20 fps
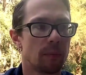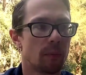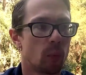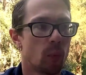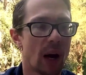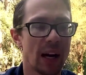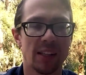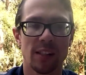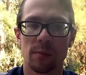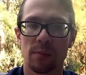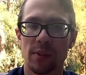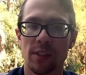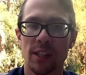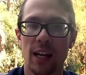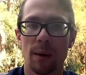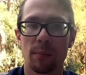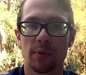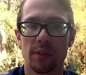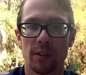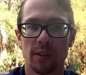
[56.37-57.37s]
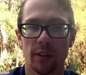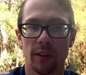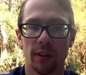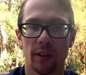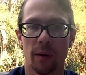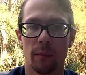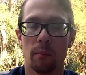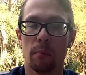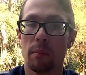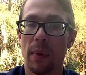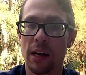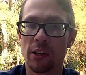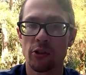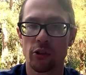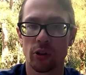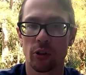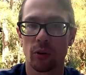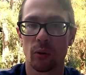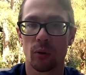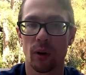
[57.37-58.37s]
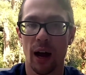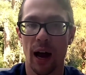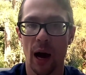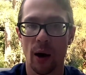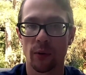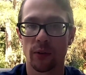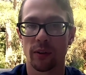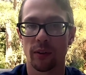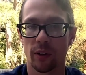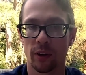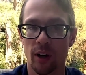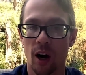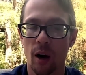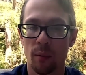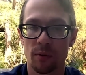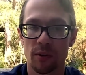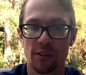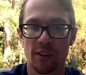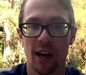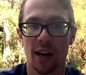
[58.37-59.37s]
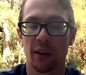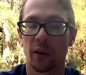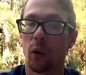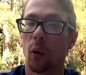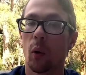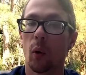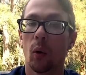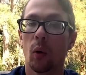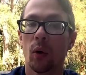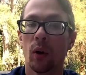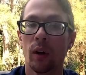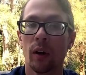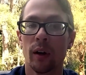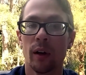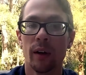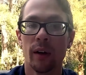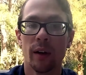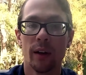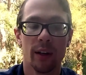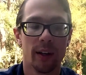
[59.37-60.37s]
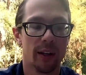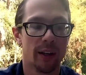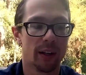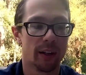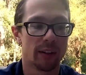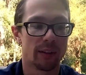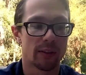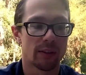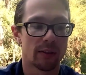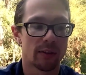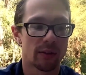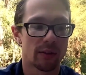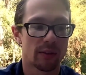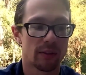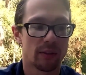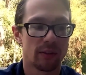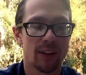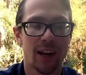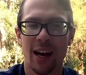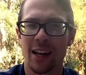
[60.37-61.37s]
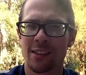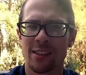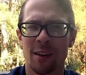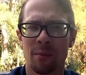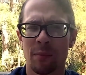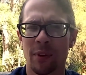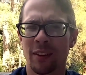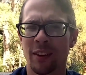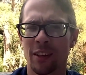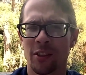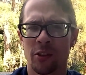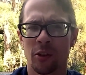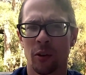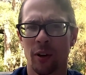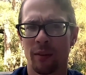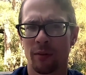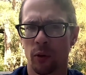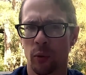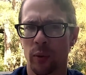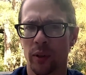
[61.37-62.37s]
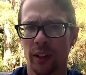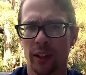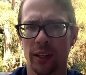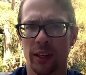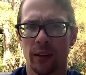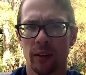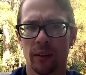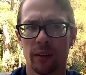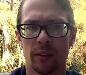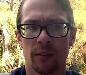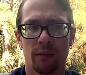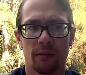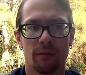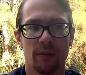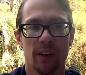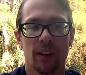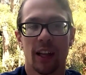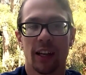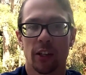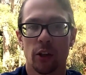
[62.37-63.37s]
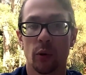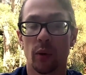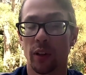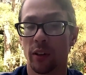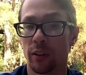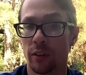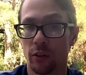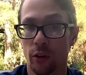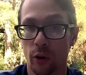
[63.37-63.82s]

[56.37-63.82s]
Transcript: write some steps to measure how to accomplish that goal, it's not something that you'll ever really feel like you can